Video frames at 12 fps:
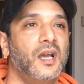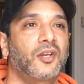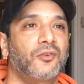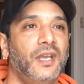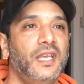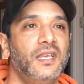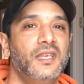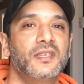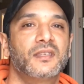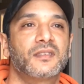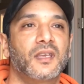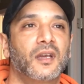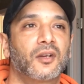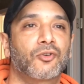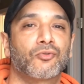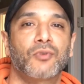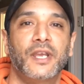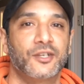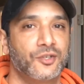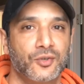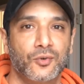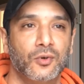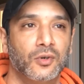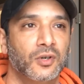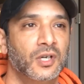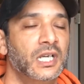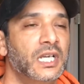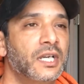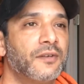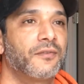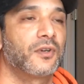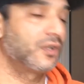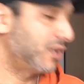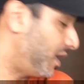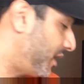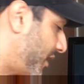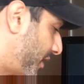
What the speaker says: A crate is a great tool for a lot